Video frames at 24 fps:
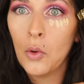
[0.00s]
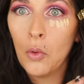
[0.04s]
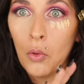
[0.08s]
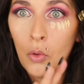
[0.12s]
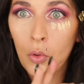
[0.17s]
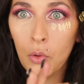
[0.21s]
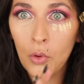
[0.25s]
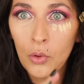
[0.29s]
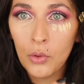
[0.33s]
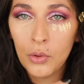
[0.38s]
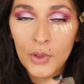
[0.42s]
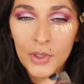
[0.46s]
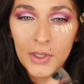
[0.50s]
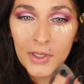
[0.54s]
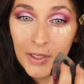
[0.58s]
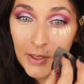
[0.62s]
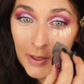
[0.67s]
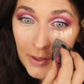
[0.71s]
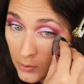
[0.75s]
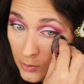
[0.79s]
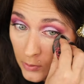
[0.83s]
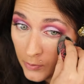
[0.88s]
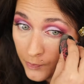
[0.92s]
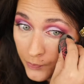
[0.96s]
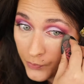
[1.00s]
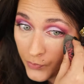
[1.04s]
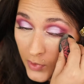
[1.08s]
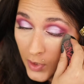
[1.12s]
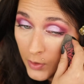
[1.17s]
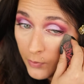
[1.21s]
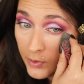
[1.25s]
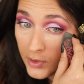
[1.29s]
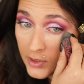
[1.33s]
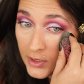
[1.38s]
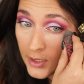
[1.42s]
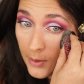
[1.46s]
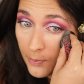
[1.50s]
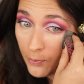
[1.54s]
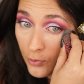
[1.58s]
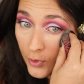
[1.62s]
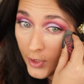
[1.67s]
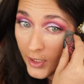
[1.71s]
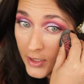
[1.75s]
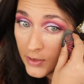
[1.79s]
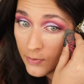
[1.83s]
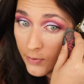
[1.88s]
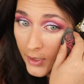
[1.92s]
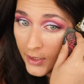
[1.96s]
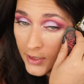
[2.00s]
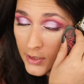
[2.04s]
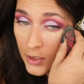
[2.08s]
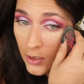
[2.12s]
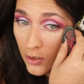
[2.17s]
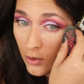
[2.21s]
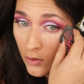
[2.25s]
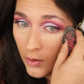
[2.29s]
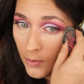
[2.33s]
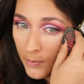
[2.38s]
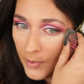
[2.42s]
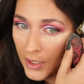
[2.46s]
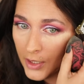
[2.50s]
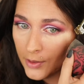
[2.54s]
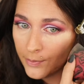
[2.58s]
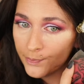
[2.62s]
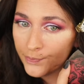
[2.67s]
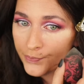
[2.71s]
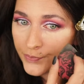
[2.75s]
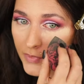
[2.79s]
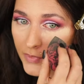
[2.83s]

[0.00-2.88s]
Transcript: whew. I will say price-wise though, I mean,